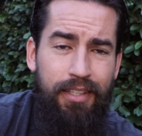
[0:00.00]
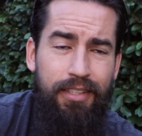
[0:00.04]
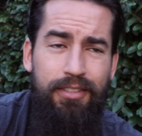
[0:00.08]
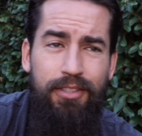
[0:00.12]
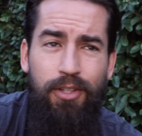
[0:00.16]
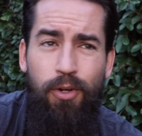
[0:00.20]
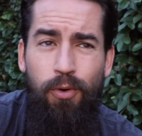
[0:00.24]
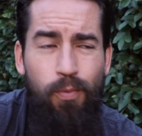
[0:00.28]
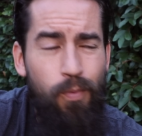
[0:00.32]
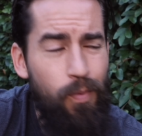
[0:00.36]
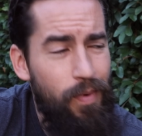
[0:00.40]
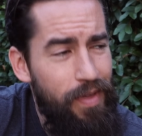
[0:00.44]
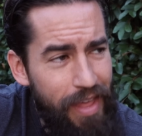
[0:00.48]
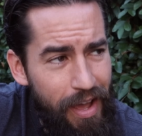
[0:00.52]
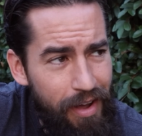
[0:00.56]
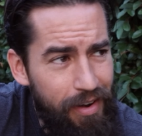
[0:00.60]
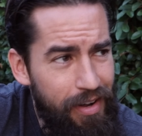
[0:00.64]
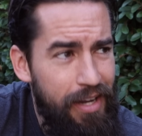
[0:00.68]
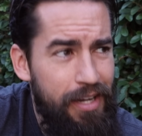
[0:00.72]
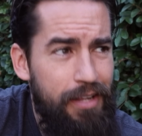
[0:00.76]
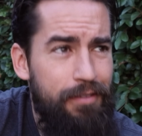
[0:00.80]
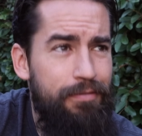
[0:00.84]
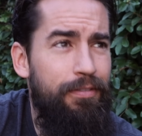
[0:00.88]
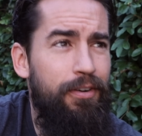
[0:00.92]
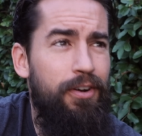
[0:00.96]
So without
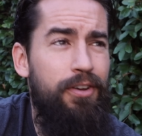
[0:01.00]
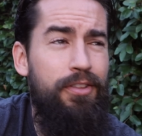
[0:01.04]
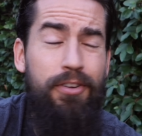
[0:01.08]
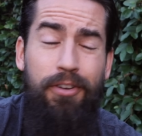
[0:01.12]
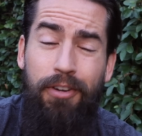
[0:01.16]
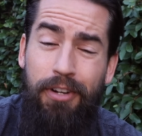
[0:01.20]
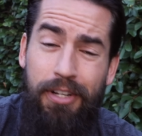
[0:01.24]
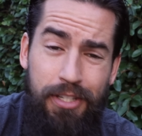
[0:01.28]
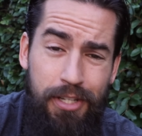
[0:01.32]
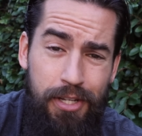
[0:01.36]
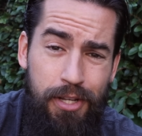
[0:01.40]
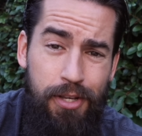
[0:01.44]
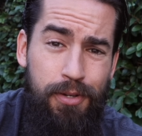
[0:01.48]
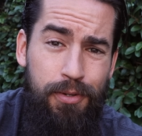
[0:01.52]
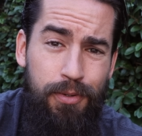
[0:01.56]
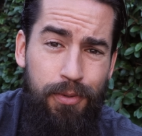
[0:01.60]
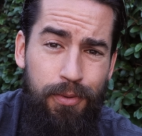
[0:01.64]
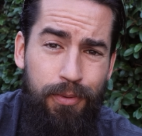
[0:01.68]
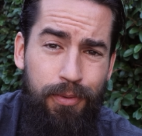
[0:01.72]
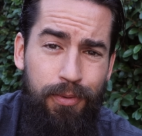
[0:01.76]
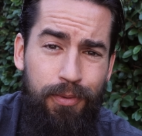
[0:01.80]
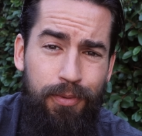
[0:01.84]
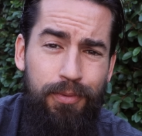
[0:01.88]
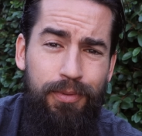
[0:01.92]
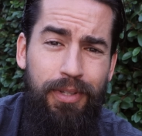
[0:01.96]
any further
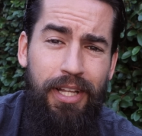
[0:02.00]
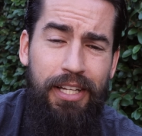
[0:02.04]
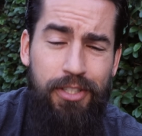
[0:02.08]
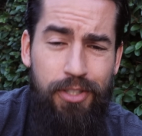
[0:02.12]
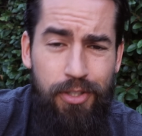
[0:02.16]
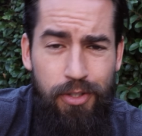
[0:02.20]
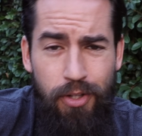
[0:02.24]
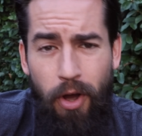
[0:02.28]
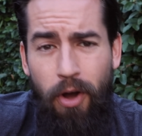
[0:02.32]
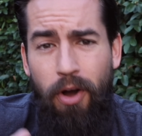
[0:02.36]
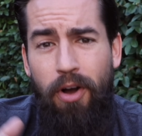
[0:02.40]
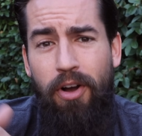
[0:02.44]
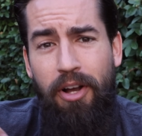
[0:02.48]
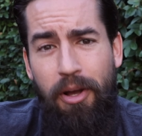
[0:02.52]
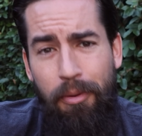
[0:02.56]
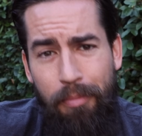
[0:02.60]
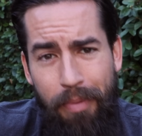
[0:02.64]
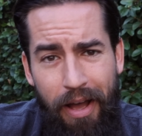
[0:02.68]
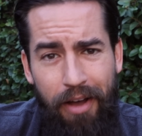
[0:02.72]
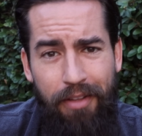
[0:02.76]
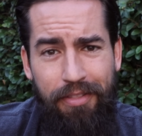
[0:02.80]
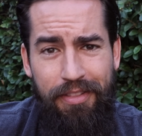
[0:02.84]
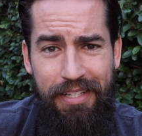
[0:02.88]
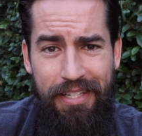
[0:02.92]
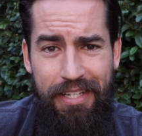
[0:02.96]
ado, let's talk
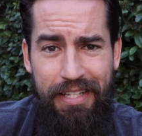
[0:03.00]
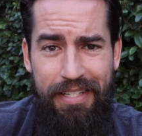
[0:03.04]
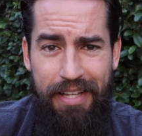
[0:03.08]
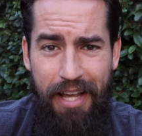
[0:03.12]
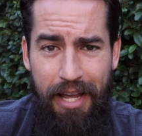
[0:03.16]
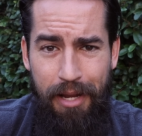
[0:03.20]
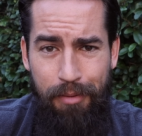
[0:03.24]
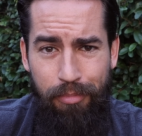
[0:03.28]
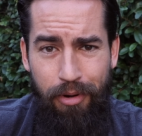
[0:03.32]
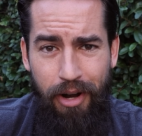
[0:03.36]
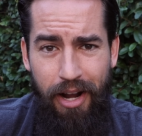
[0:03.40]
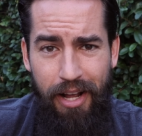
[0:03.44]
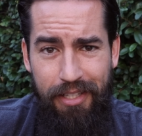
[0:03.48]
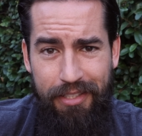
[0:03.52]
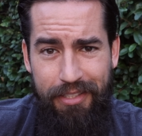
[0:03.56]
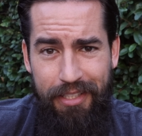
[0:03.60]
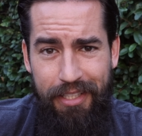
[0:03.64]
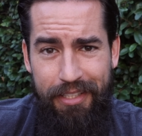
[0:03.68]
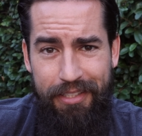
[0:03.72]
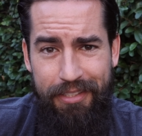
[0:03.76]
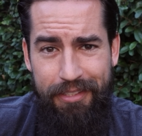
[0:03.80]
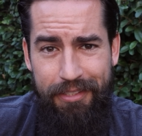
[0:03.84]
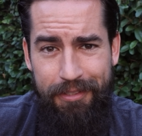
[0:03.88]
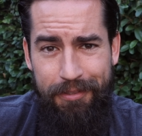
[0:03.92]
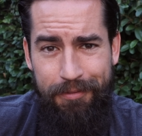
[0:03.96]
about the design
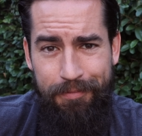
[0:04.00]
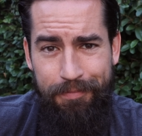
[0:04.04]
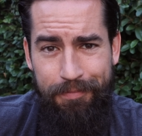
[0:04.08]
process.